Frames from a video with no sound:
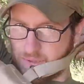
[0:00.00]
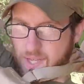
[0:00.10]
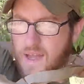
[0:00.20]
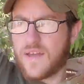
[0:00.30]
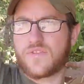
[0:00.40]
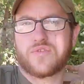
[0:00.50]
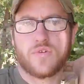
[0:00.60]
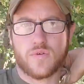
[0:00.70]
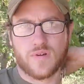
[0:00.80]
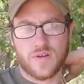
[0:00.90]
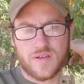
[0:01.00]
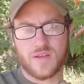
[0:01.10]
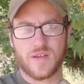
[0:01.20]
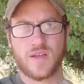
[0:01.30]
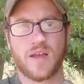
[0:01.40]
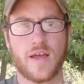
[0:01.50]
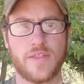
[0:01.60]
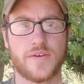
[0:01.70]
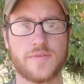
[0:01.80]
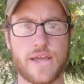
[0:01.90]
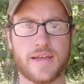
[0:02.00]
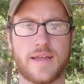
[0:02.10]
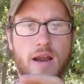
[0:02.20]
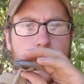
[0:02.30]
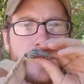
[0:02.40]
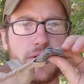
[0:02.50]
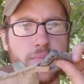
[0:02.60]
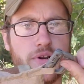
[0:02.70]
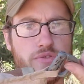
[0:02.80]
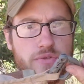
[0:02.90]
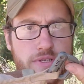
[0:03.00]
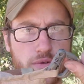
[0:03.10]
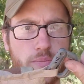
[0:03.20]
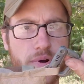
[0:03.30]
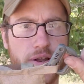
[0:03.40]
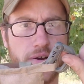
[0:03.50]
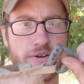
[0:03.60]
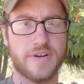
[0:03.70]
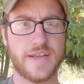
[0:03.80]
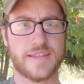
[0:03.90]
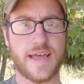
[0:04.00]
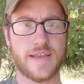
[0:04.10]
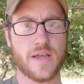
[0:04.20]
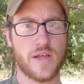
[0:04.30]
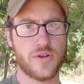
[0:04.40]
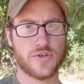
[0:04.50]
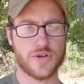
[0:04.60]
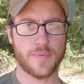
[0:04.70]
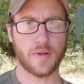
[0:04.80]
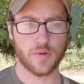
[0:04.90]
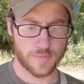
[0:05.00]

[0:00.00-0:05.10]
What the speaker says: head through, and then take a carabiner and put it through this loop right here, and you connect that to your belt loop